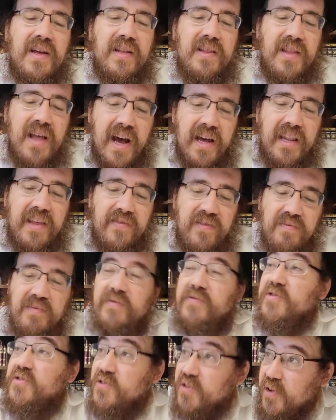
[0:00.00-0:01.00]
not even
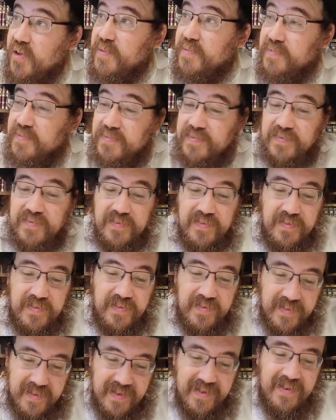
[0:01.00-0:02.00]
Miftzoyim.
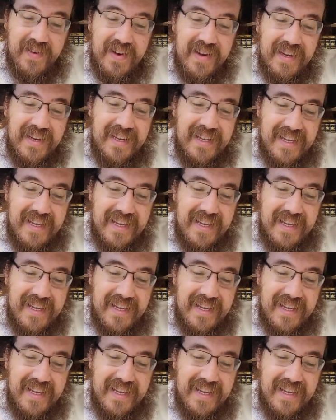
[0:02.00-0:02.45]
Right?